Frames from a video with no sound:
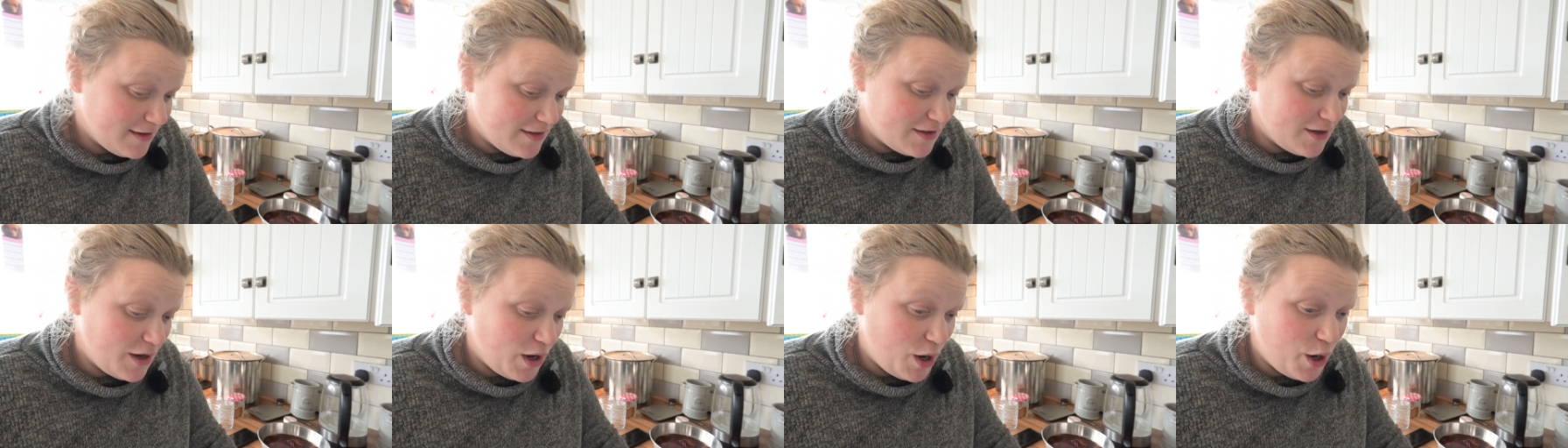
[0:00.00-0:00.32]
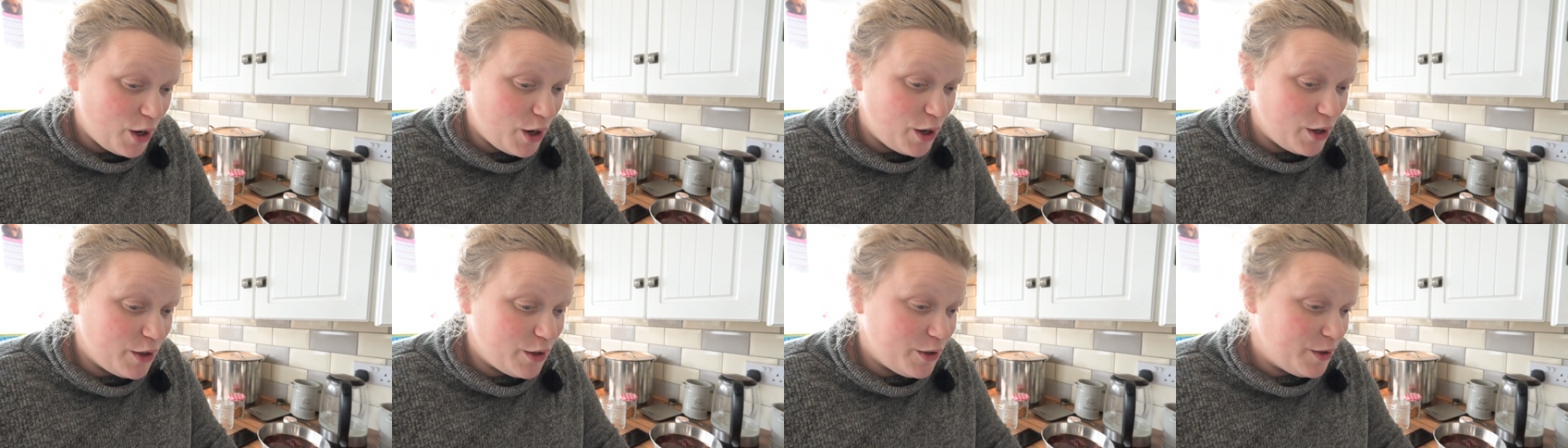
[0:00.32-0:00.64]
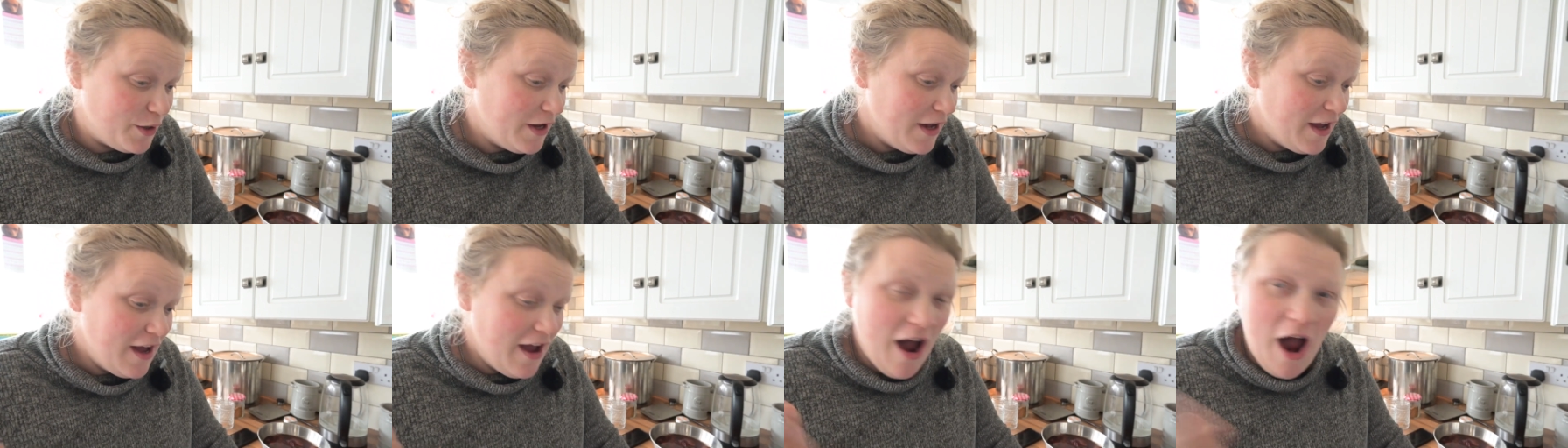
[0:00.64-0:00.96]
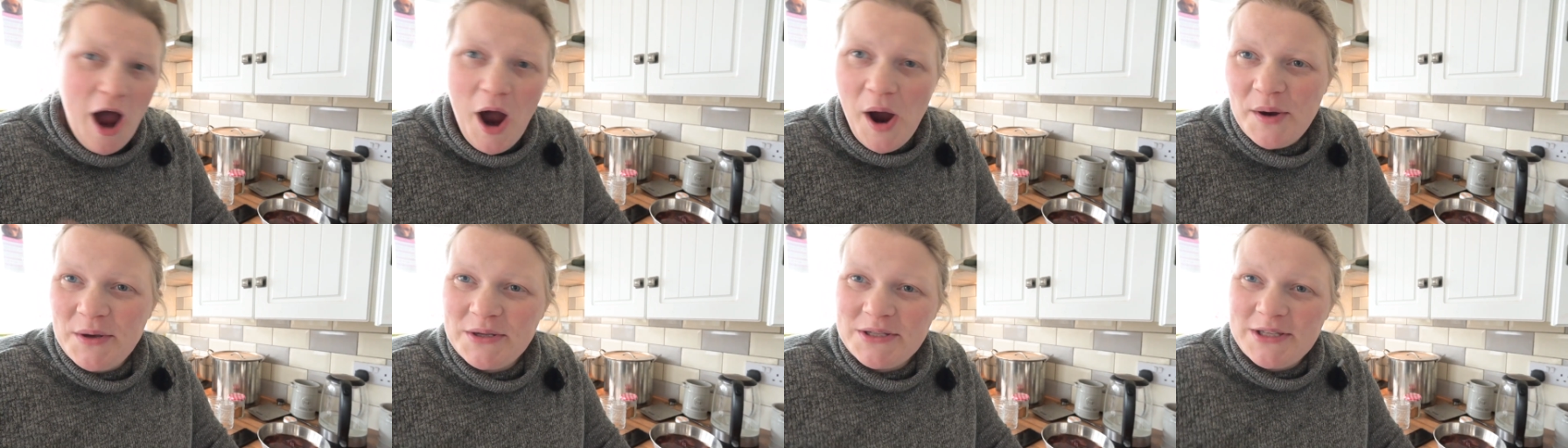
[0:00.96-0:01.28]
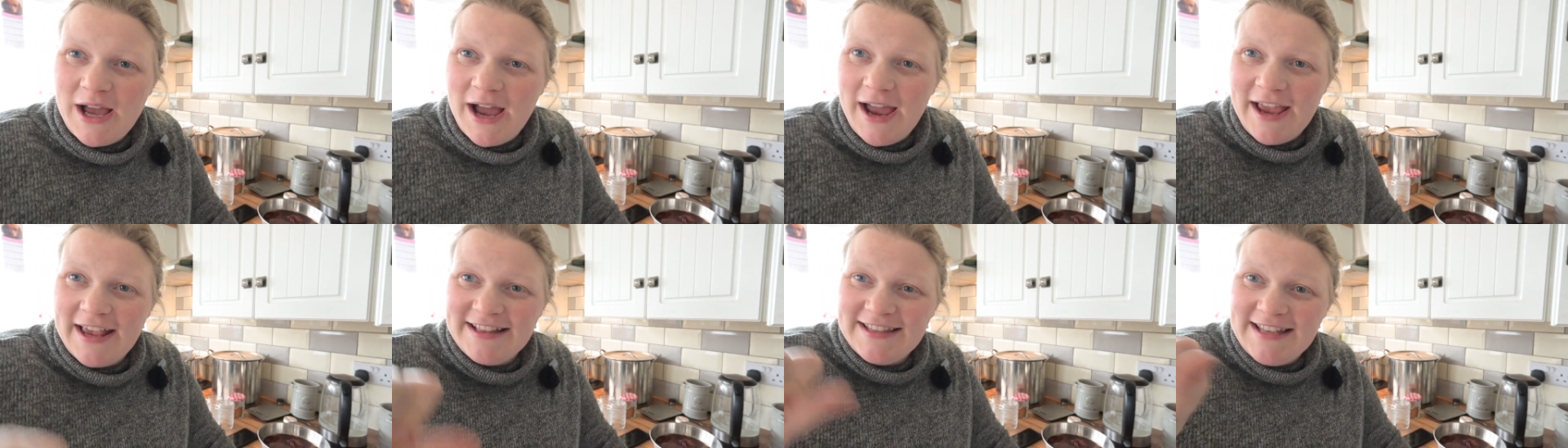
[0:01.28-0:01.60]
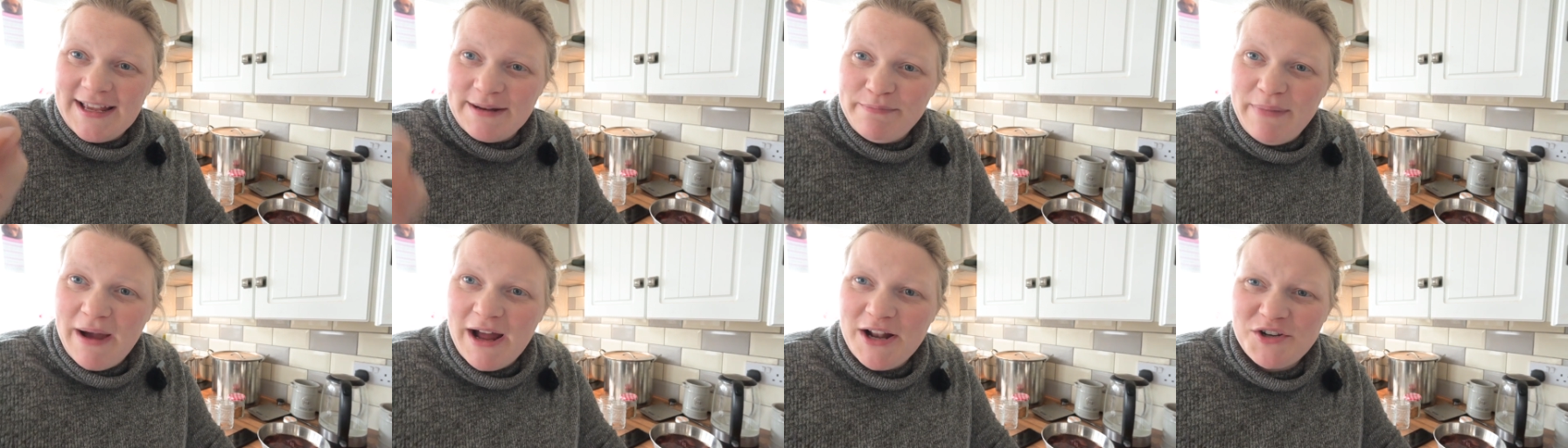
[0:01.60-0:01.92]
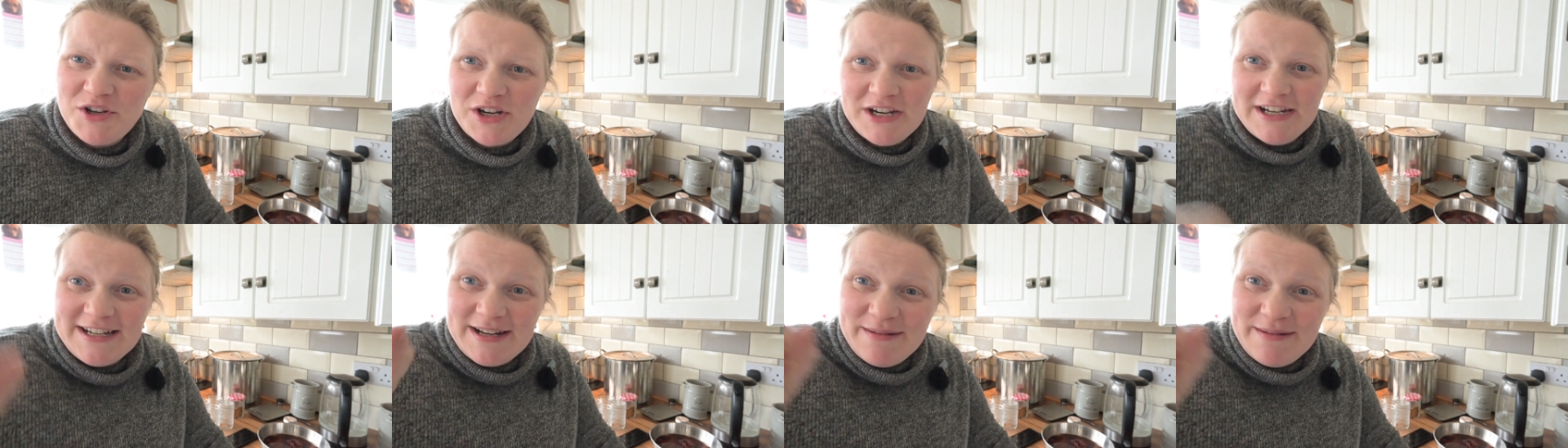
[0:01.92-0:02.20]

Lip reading: So I was like, dead battery,